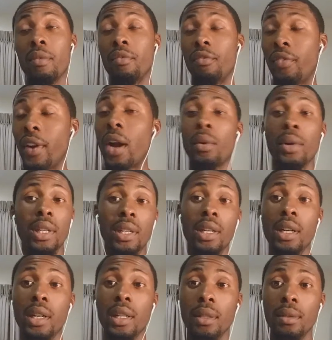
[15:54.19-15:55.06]
very
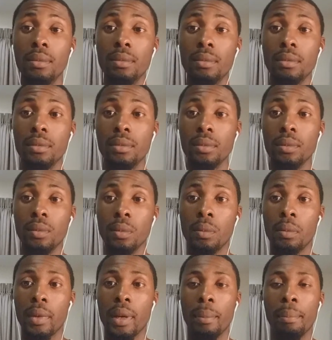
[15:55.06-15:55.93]
good.
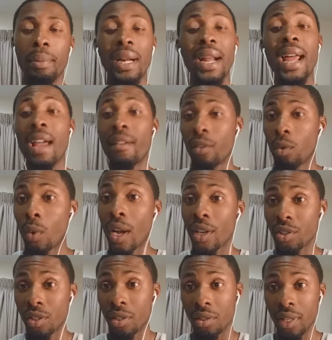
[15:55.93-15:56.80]
But I haven't
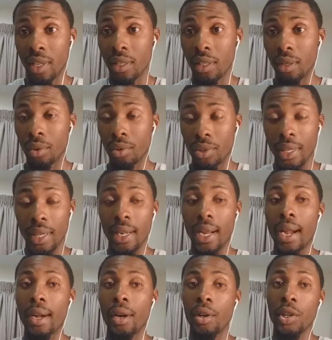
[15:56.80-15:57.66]
watched Nintendo's yet.
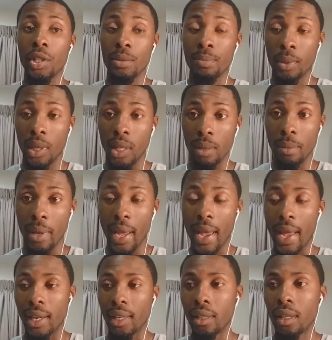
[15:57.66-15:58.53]
I heard it's pretty
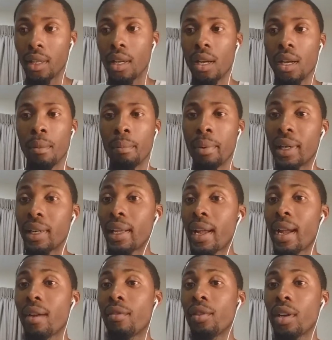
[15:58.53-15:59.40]
bad.
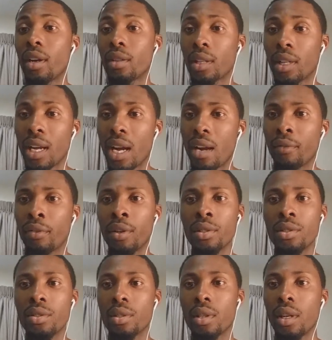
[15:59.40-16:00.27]
But every other
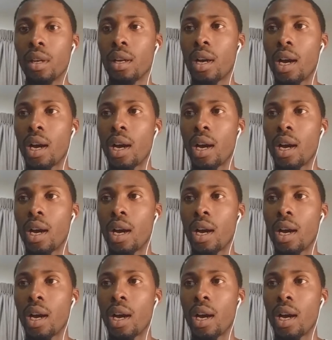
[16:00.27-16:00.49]
conference,